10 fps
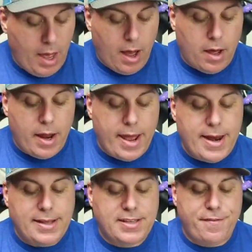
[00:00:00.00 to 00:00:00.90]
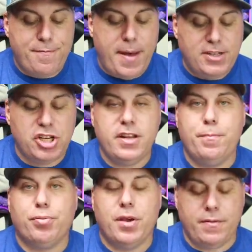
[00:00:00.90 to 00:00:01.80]
Uh, and as I've mentioned
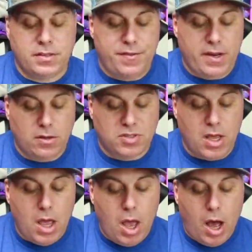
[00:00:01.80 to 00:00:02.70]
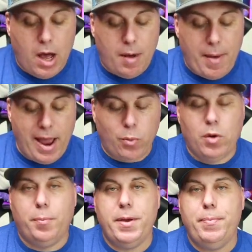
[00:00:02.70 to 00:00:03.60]
in previous videos, um, I
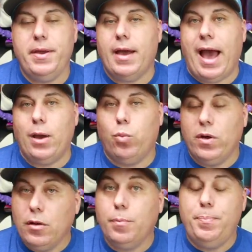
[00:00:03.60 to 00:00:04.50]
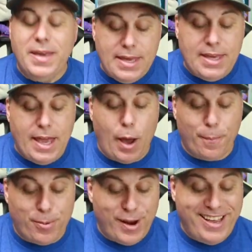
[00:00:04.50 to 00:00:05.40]
will be, be I will be
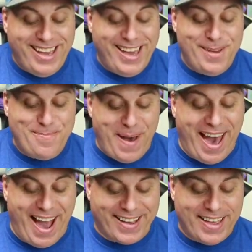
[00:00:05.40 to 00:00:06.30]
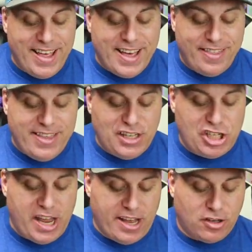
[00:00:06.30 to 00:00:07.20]
bringing back the
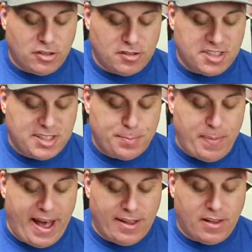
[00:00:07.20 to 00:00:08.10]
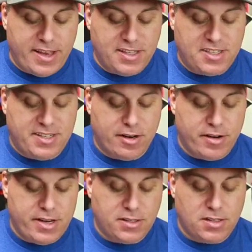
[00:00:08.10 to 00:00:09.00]
channel spotlight
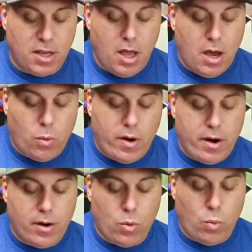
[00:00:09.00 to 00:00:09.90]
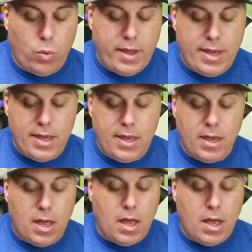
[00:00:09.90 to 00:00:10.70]
series where we